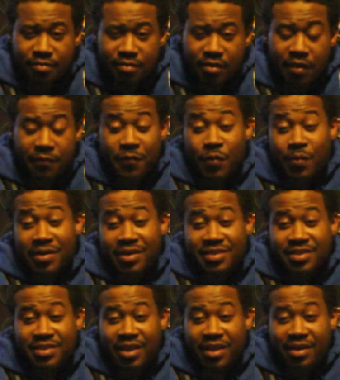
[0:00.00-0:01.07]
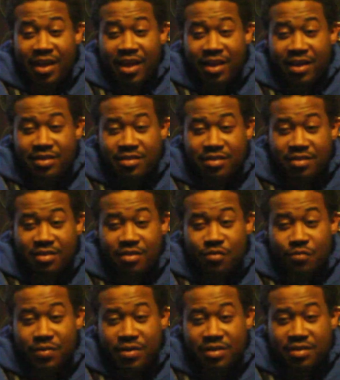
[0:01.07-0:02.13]
If you understand that answer, then
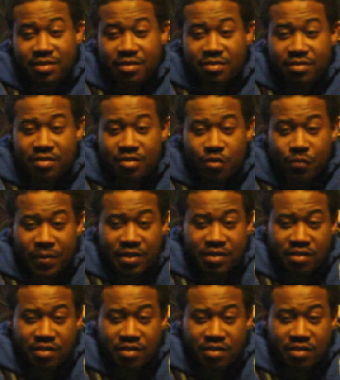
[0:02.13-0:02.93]
you understand the equation.